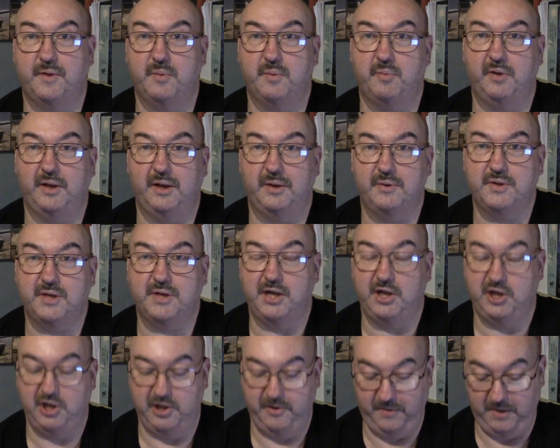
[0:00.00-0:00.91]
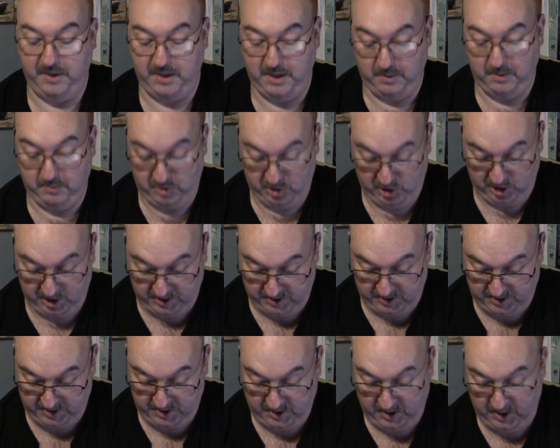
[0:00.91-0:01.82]
the pronunciation of your names,
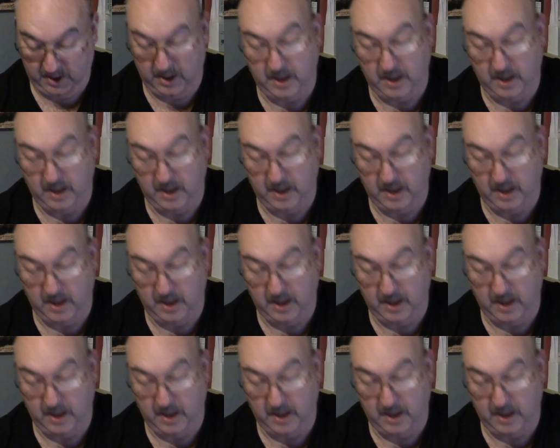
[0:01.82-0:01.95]
gents.